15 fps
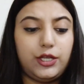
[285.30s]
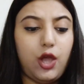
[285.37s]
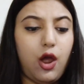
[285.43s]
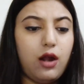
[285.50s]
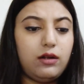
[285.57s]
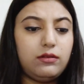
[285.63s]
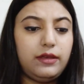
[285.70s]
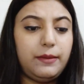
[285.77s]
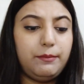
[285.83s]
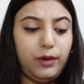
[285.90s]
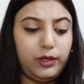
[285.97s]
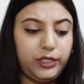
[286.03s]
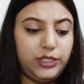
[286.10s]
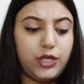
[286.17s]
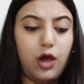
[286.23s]
your
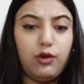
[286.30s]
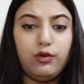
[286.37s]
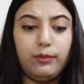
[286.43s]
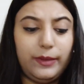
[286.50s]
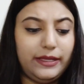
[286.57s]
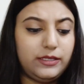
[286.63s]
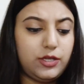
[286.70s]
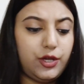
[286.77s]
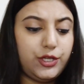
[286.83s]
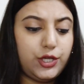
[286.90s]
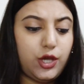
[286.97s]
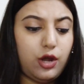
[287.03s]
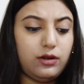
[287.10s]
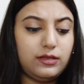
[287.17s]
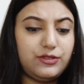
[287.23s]
important documents or
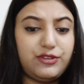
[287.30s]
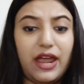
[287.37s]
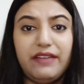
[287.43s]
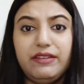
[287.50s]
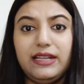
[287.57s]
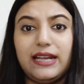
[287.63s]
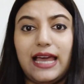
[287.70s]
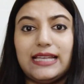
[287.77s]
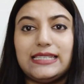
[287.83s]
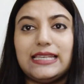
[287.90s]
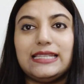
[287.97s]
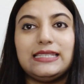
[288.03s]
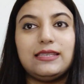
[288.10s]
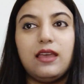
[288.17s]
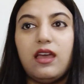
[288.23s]
your driving
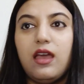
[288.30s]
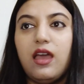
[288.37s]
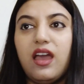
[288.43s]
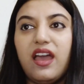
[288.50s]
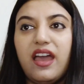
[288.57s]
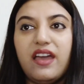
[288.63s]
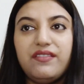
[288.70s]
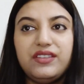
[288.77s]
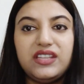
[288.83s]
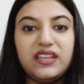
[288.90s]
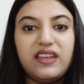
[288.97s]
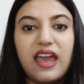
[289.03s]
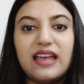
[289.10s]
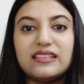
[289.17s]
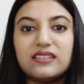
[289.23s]
license,
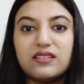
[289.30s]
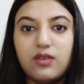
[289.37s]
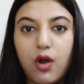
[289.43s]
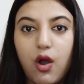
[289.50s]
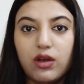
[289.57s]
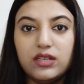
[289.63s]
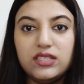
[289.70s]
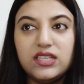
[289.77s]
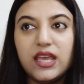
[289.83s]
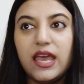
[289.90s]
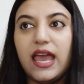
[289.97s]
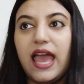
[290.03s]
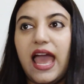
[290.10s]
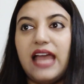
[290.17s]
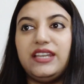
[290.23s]
everything has gone
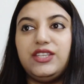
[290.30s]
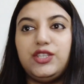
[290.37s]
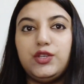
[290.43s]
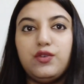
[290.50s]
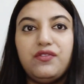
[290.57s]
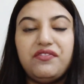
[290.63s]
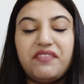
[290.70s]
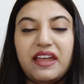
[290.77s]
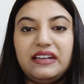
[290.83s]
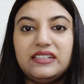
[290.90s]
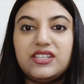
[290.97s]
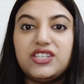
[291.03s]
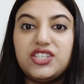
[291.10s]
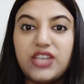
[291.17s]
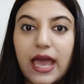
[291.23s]
and you felt
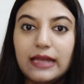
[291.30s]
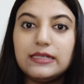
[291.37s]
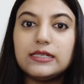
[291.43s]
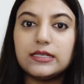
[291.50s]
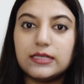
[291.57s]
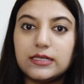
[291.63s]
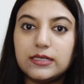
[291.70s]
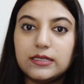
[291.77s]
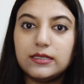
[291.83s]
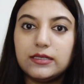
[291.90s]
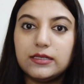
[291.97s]
shattered.